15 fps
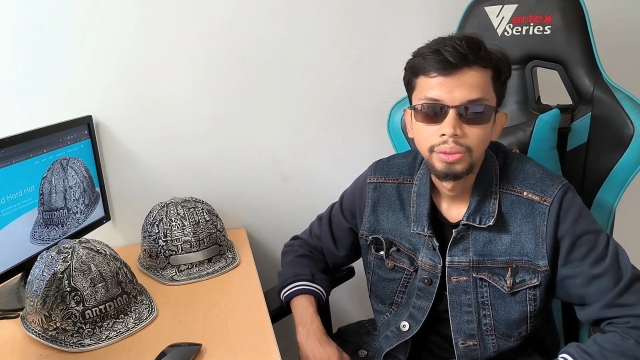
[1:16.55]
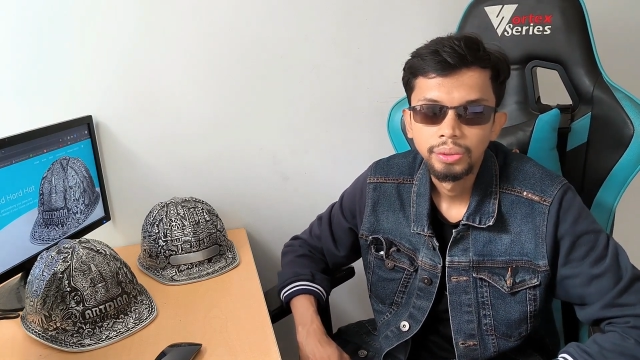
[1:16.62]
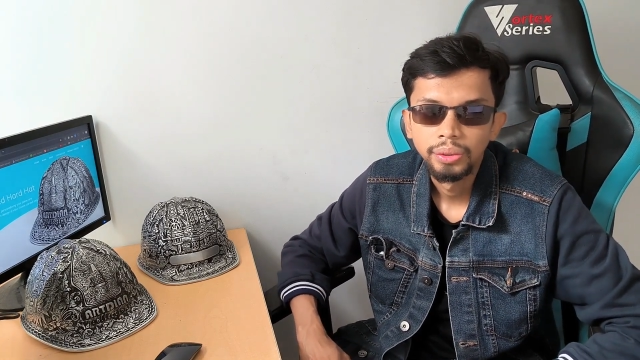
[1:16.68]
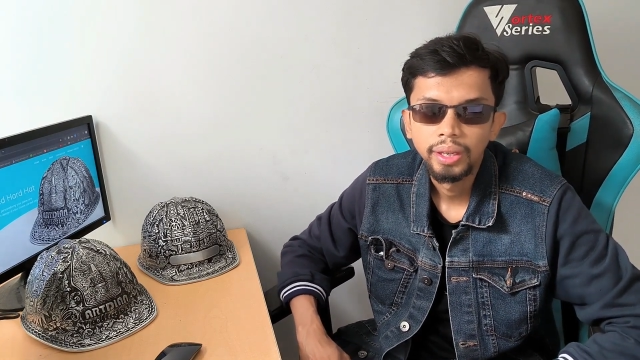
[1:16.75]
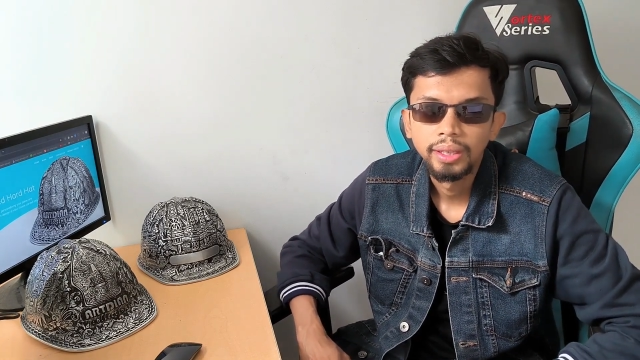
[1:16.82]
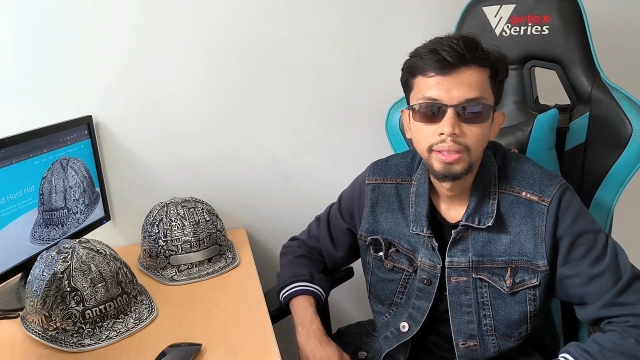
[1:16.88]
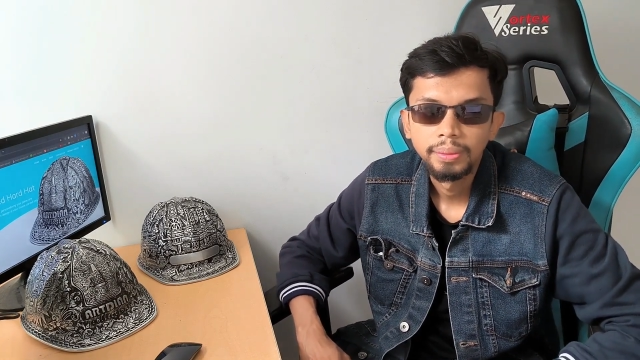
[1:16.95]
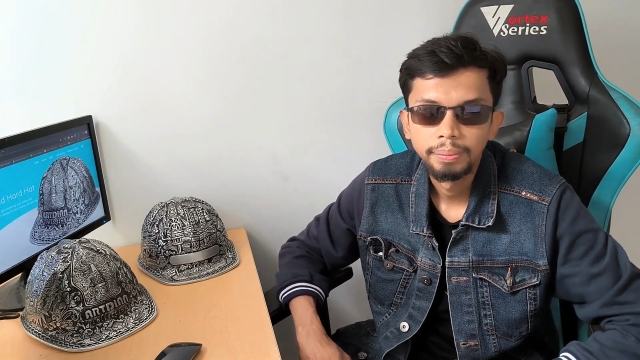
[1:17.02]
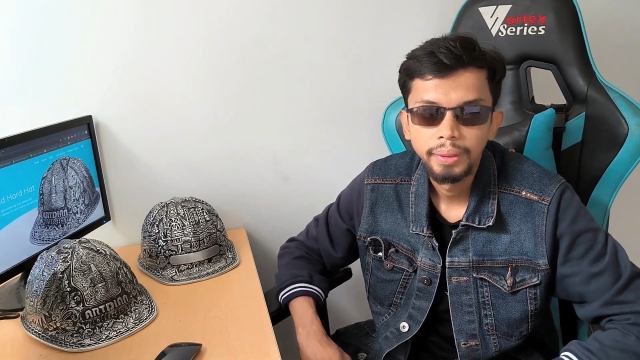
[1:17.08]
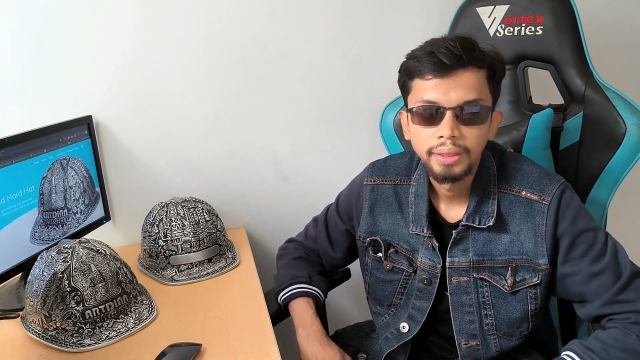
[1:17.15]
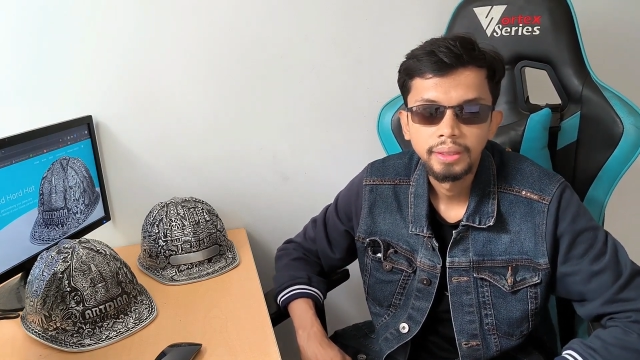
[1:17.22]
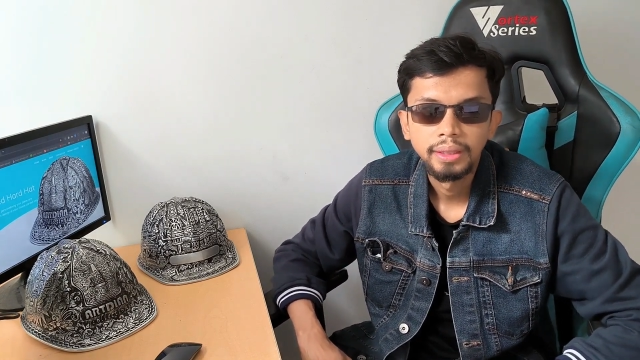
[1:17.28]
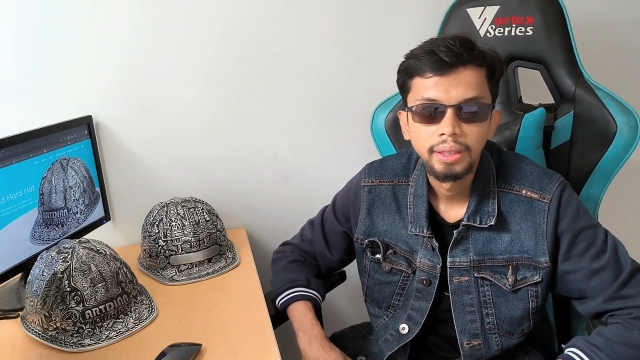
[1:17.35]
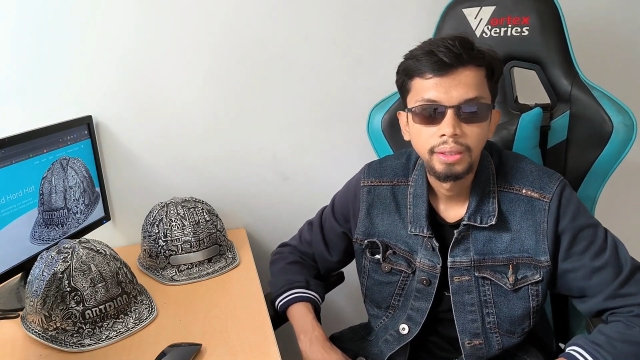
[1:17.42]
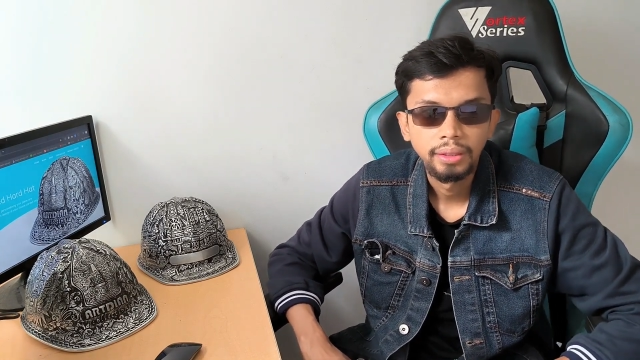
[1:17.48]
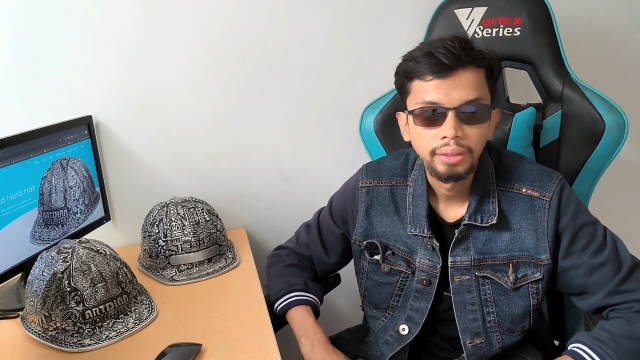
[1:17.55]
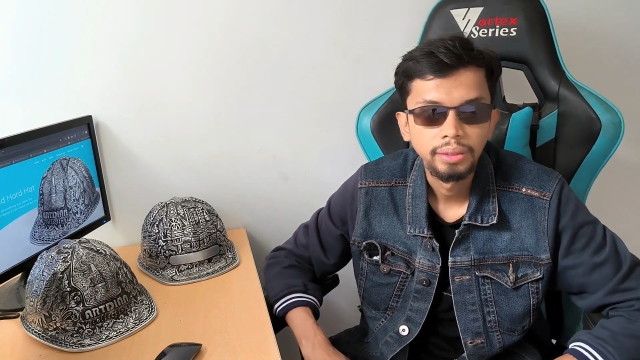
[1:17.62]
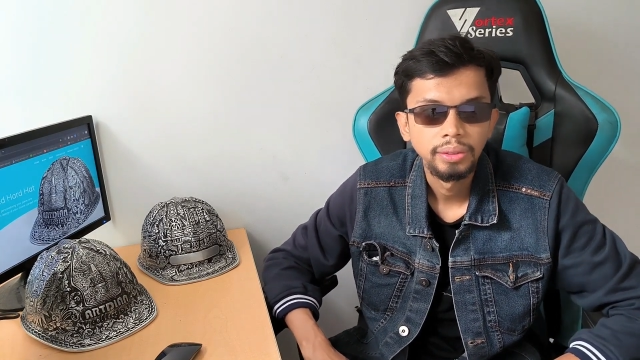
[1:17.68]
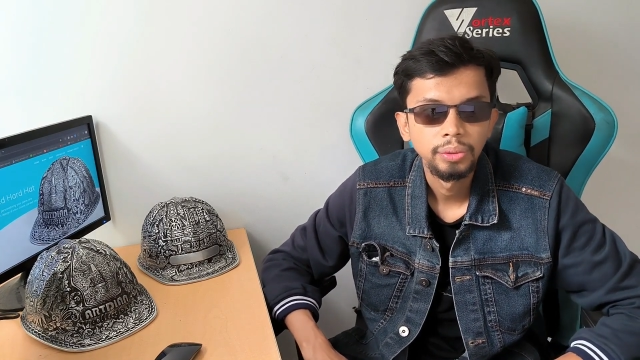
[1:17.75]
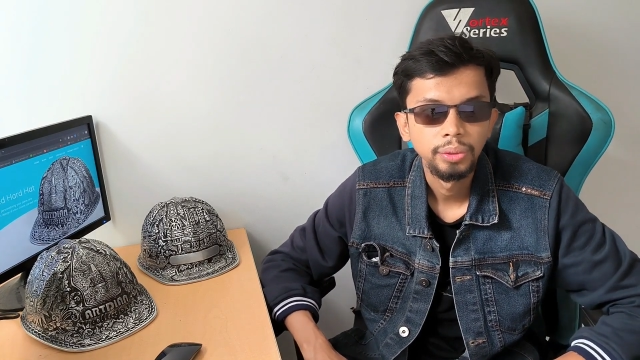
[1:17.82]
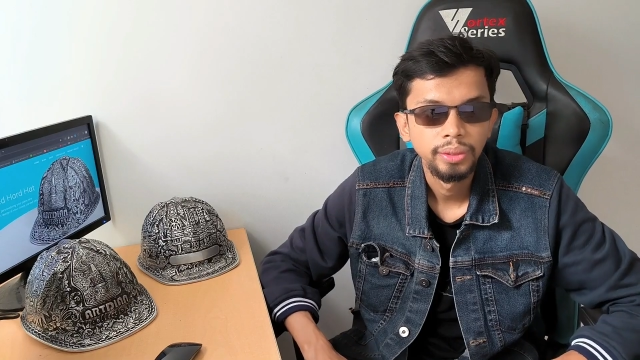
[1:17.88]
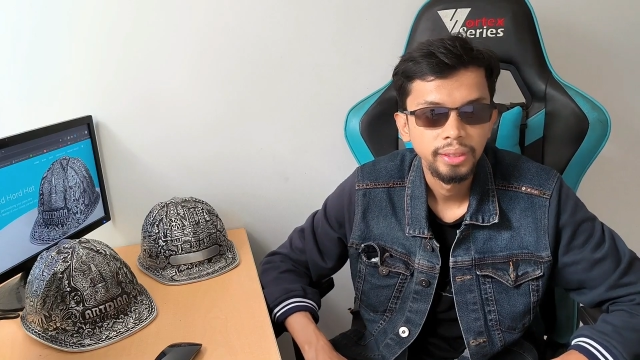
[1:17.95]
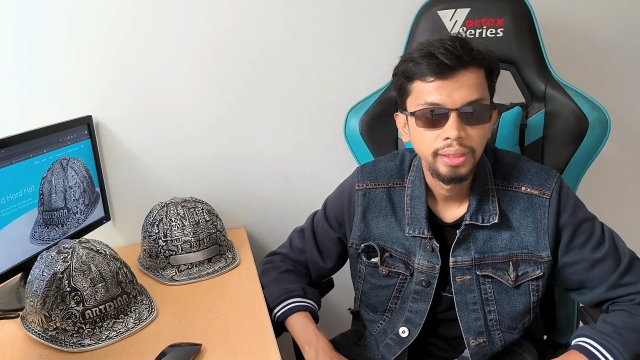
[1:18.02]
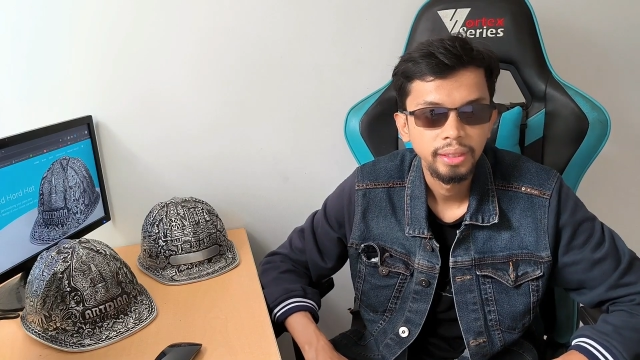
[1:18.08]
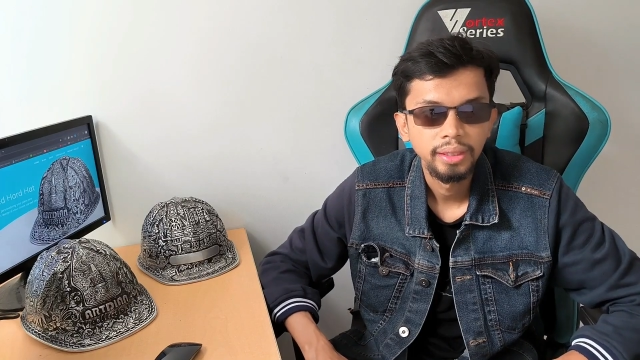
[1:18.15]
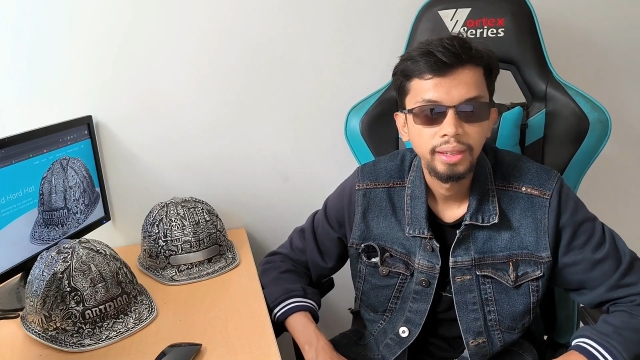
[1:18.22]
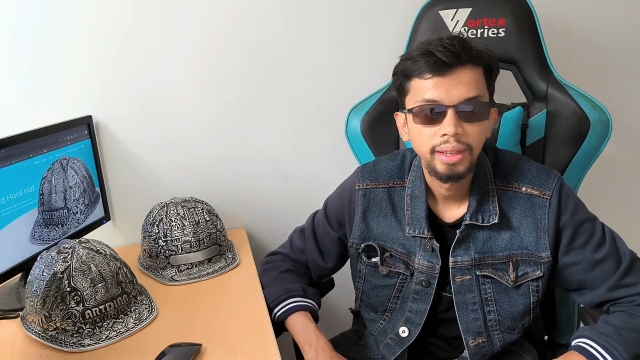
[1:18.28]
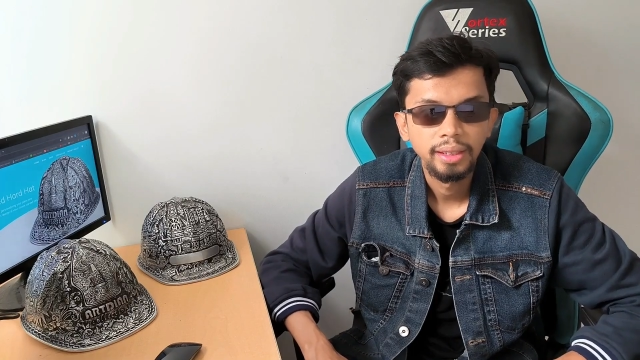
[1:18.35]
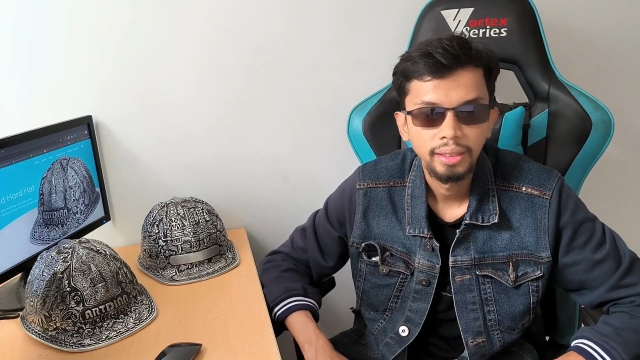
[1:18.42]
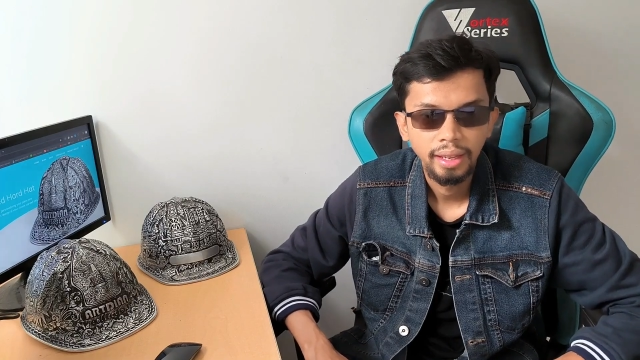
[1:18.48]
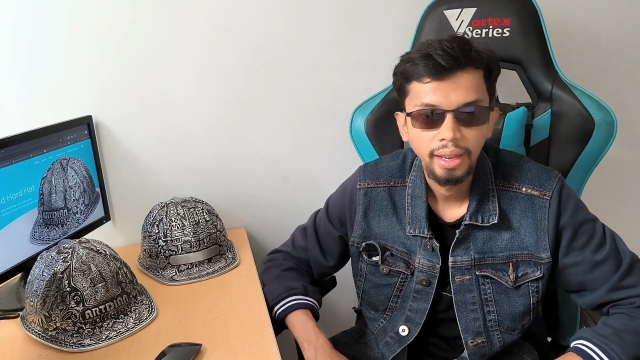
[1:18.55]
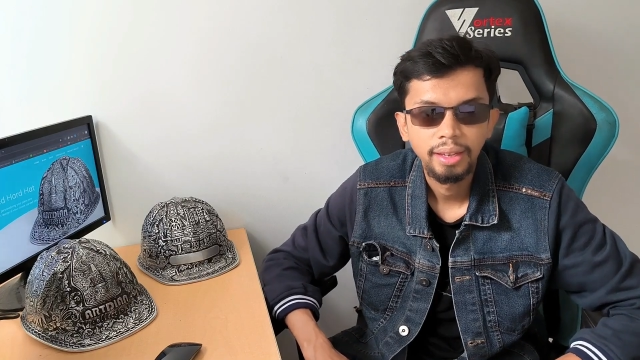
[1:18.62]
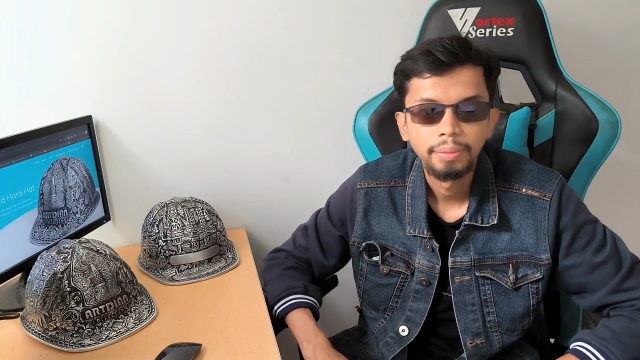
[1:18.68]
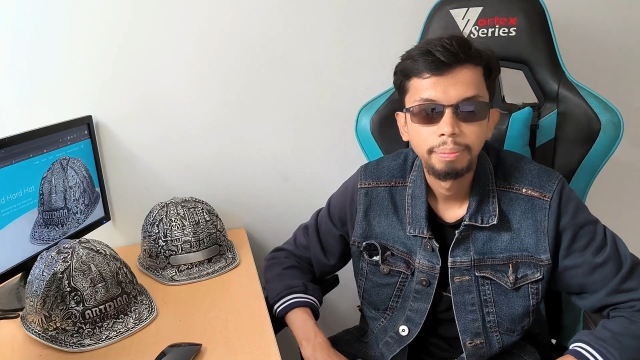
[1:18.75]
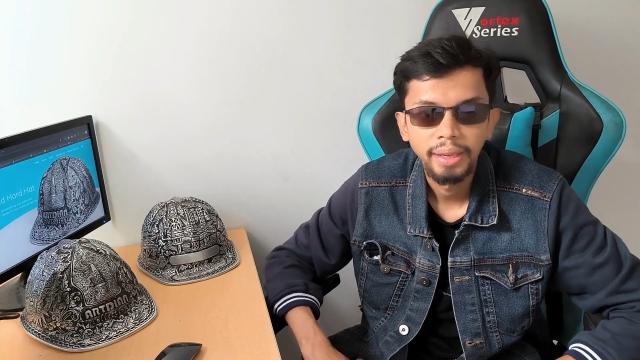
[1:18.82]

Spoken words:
you can repeat it or use this second